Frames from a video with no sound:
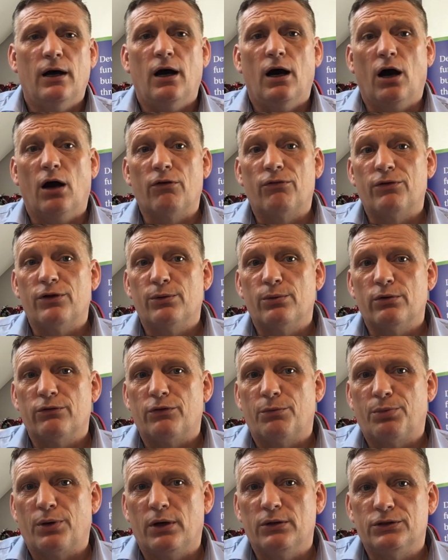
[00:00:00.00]
Hopefully you would have
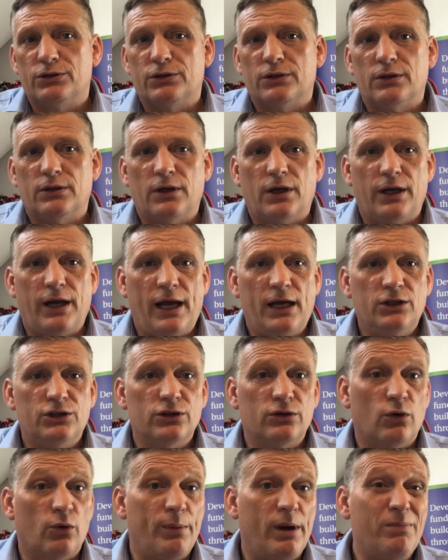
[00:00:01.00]
approached an
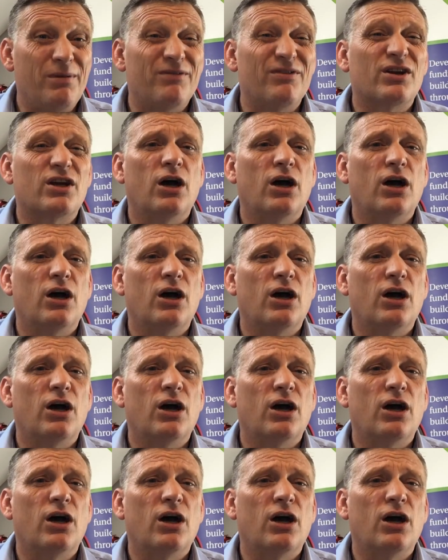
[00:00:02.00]
agent or maybe even a